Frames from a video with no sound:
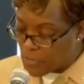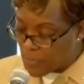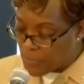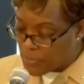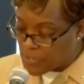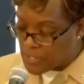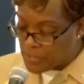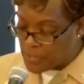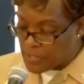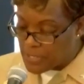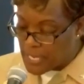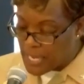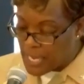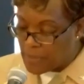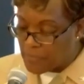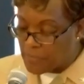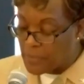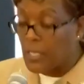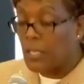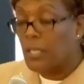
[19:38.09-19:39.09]
represent the
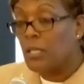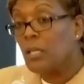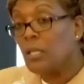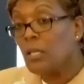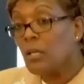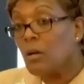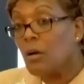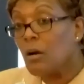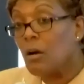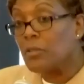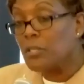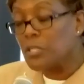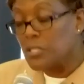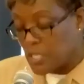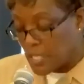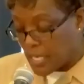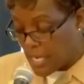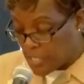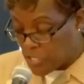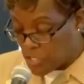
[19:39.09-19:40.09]
Navy on the
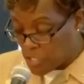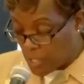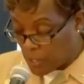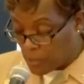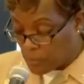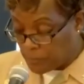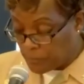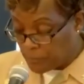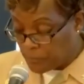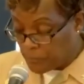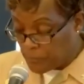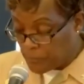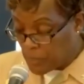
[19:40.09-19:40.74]
Today Show.